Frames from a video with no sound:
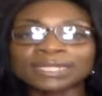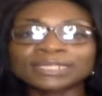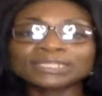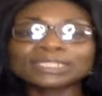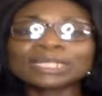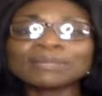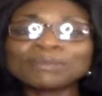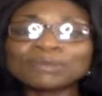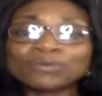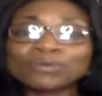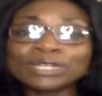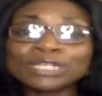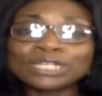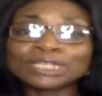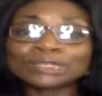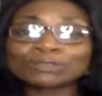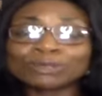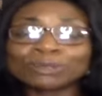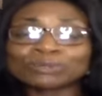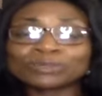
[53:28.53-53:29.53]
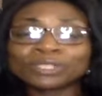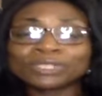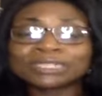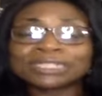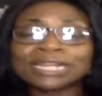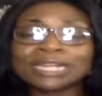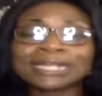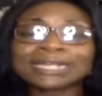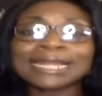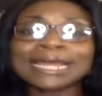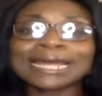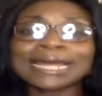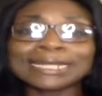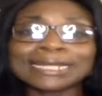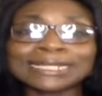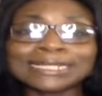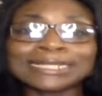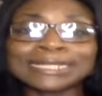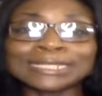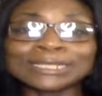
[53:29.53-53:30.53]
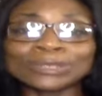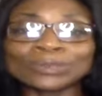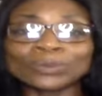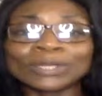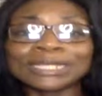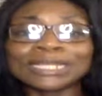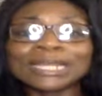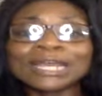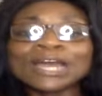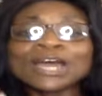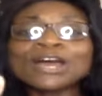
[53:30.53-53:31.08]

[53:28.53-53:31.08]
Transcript: So let me read the scripture and not add anything to it.